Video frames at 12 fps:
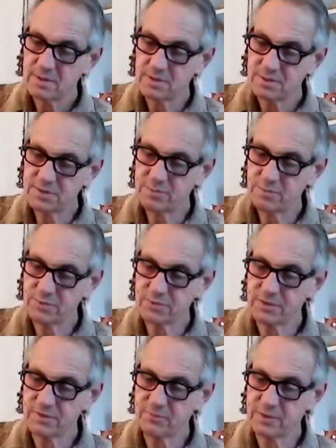Symbols
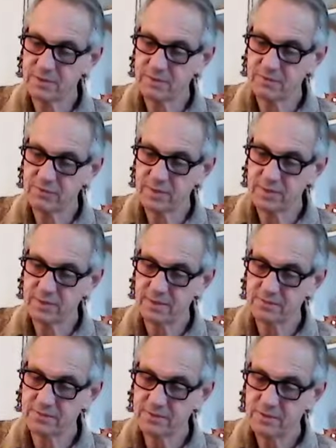have been
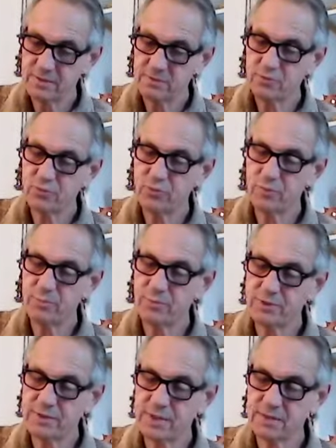created to
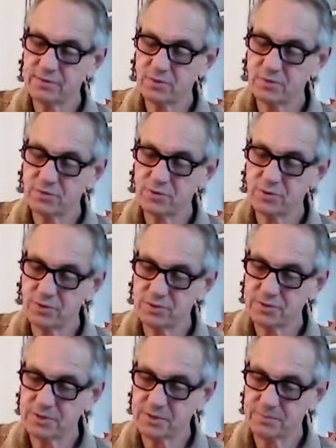represent those
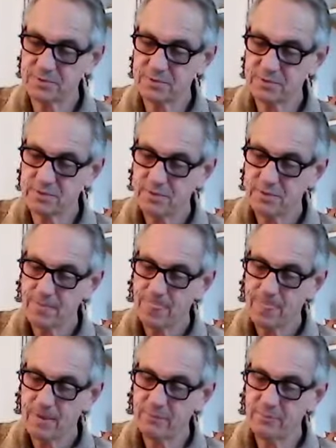concepts,
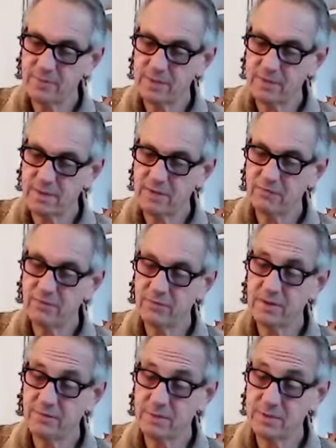and we
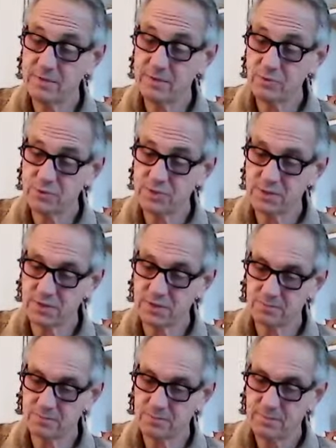have been using
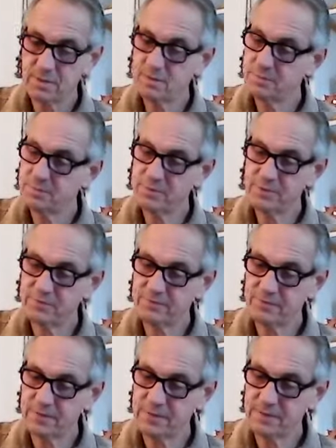them
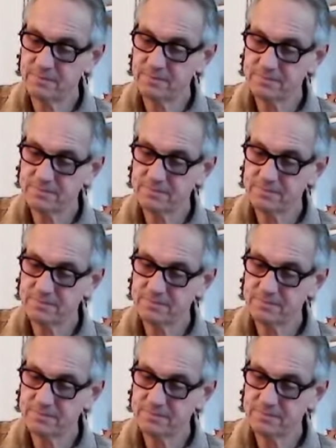beautifully.